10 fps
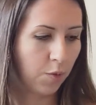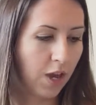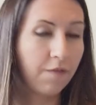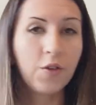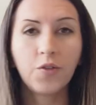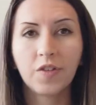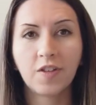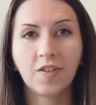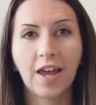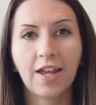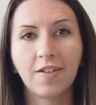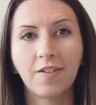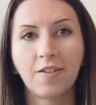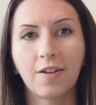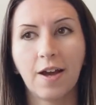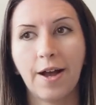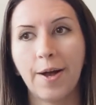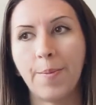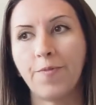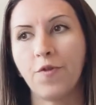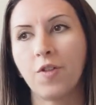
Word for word: We have used this tent um,